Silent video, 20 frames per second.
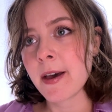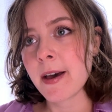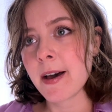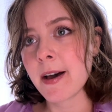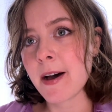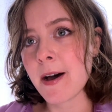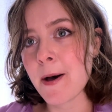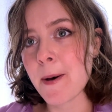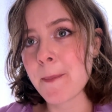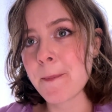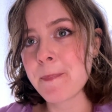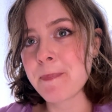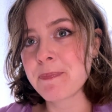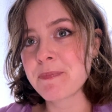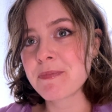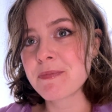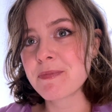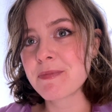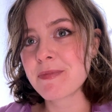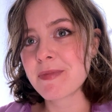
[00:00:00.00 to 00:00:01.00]
And
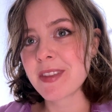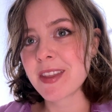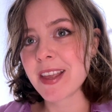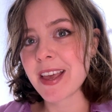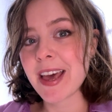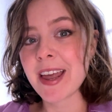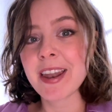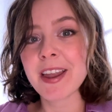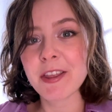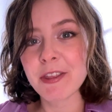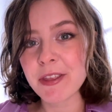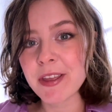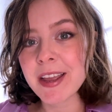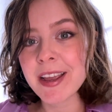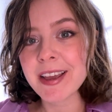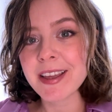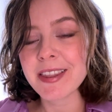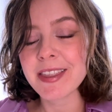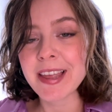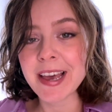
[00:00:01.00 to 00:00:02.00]
I
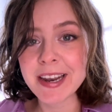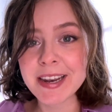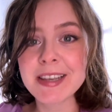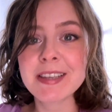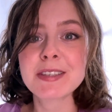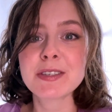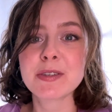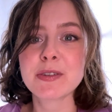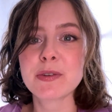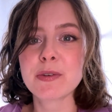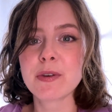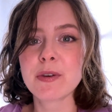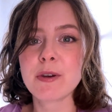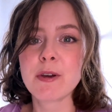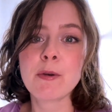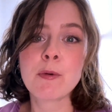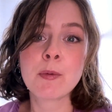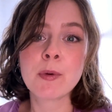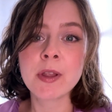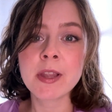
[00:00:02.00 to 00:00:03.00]
think that is
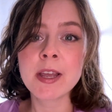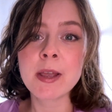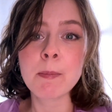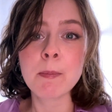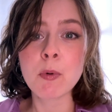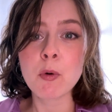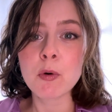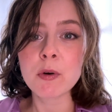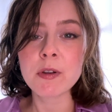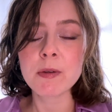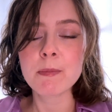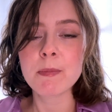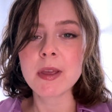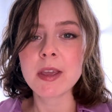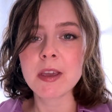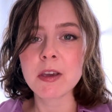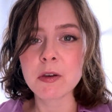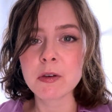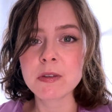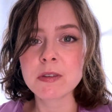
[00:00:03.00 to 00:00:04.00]
really important,
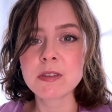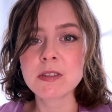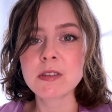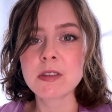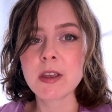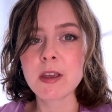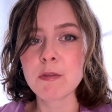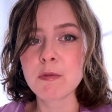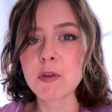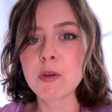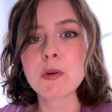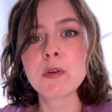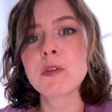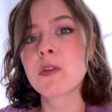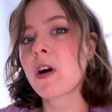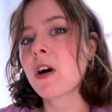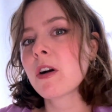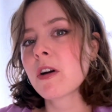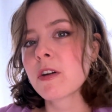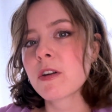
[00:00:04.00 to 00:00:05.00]
because if you're
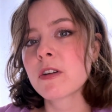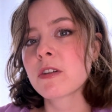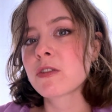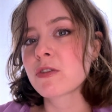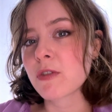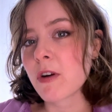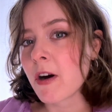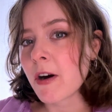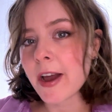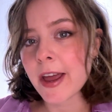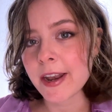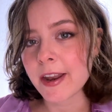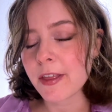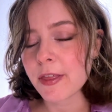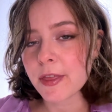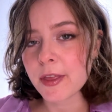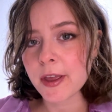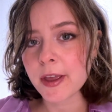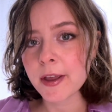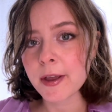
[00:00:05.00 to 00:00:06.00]
not gonna draw
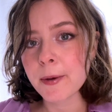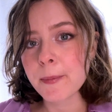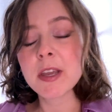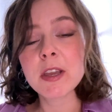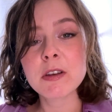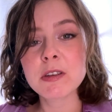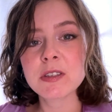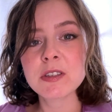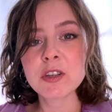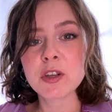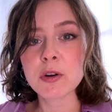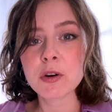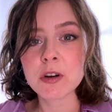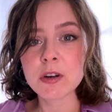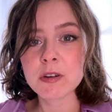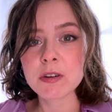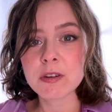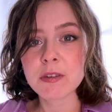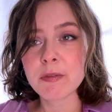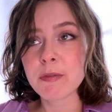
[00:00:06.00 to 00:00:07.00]
anything because you
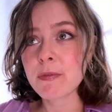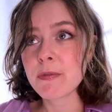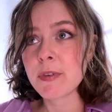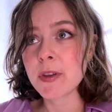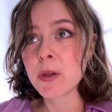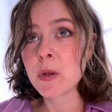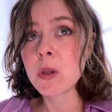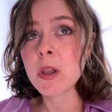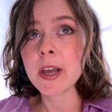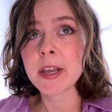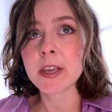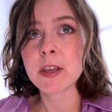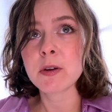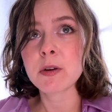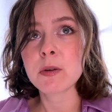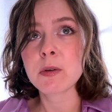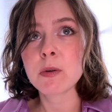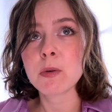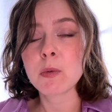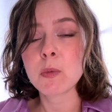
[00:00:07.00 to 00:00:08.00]
feel like
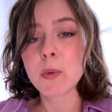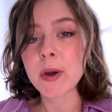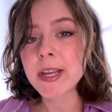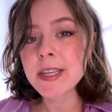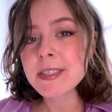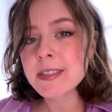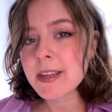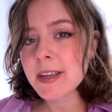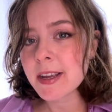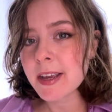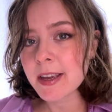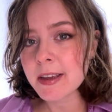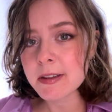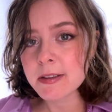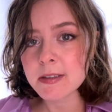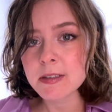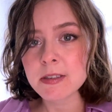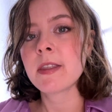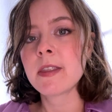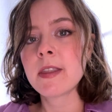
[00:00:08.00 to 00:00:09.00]
you're wasting
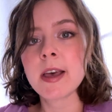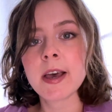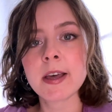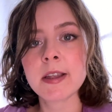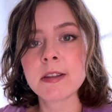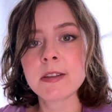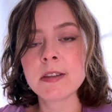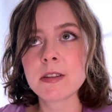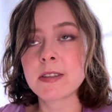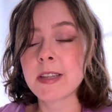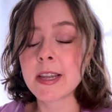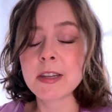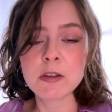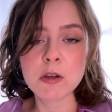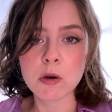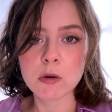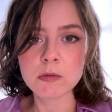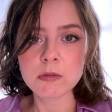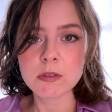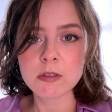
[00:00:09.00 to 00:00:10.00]
it, then
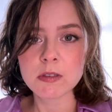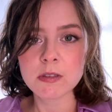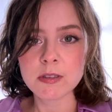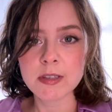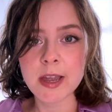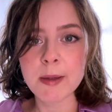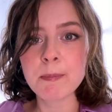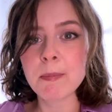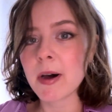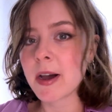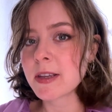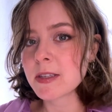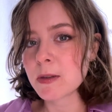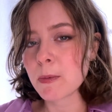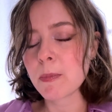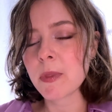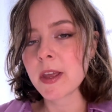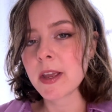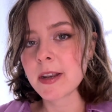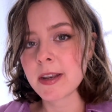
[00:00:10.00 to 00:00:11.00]
don't. Then buy
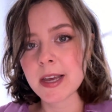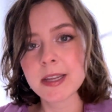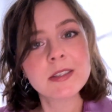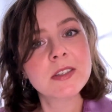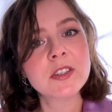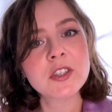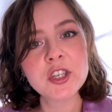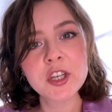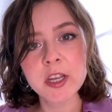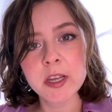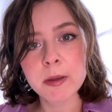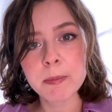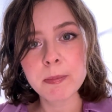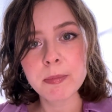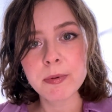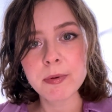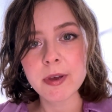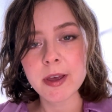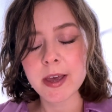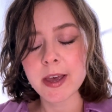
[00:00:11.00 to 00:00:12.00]
something that's cheap
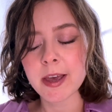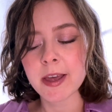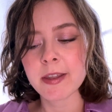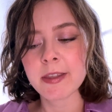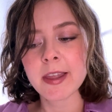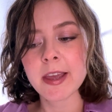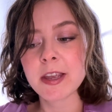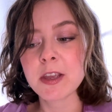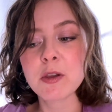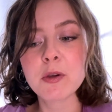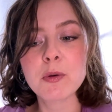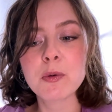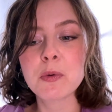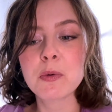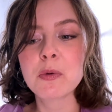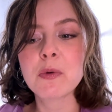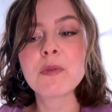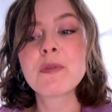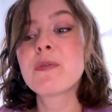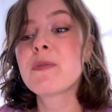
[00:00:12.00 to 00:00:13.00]
and that
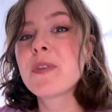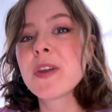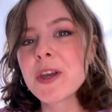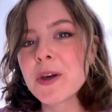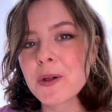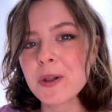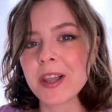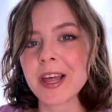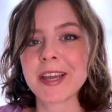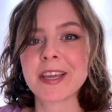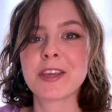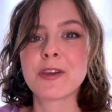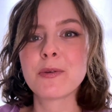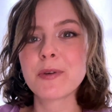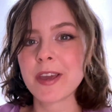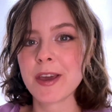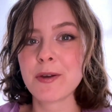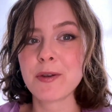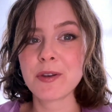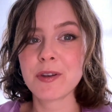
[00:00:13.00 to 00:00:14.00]
you feel like you
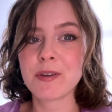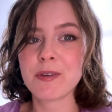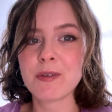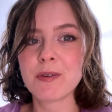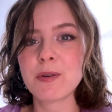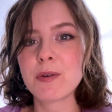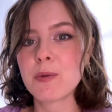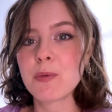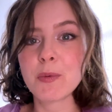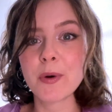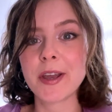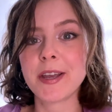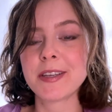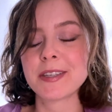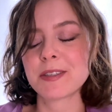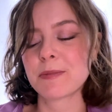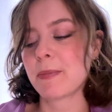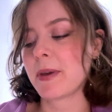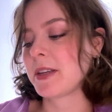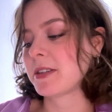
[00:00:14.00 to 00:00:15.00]
can
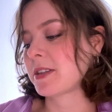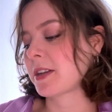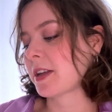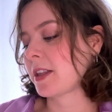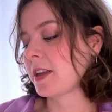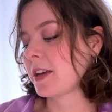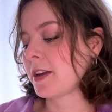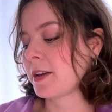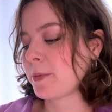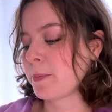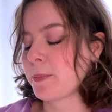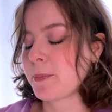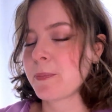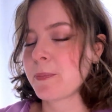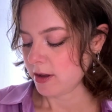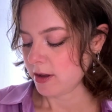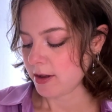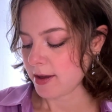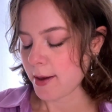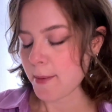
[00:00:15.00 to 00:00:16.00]
waste, basically.
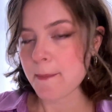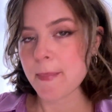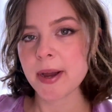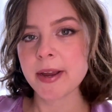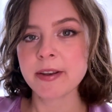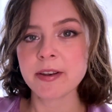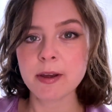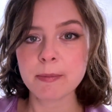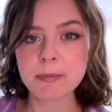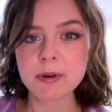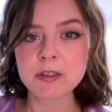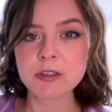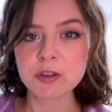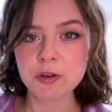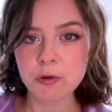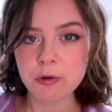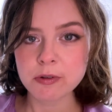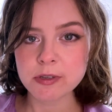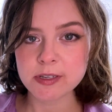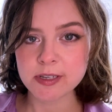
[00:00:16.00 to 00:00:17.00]
My number
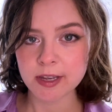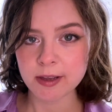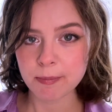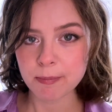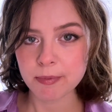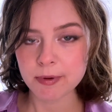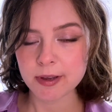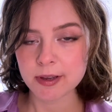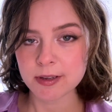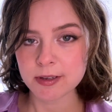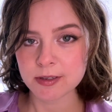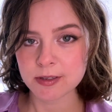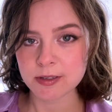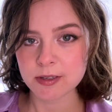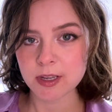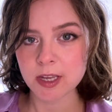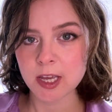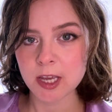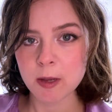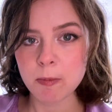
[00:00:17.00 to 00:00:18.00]
2 tip is
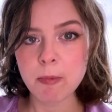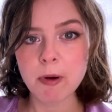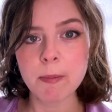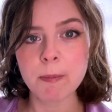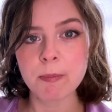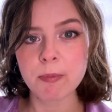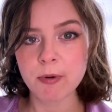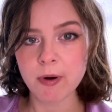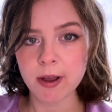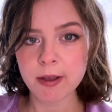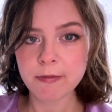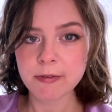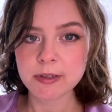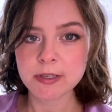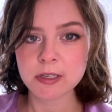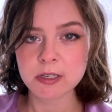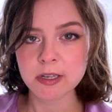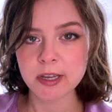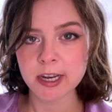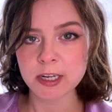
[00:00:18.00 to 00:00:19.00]
keep a private
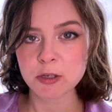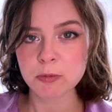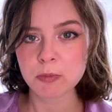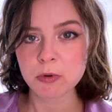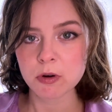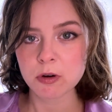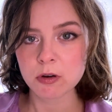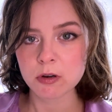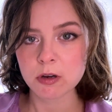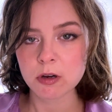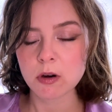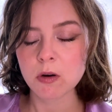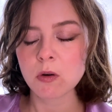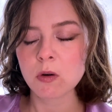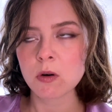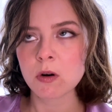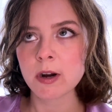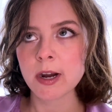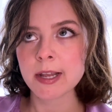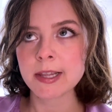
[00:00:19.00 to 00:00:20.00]
sketchbook,
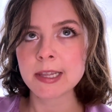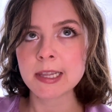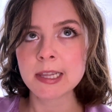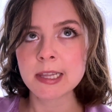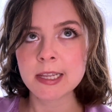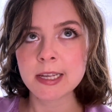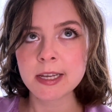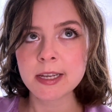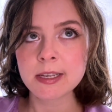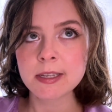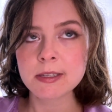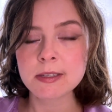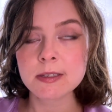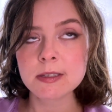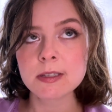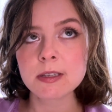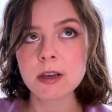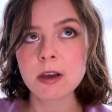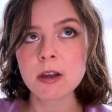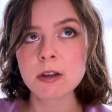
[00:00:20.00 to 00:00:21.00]
or at
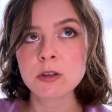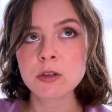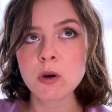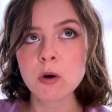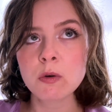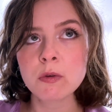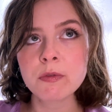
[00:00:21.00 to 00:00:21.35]
least don't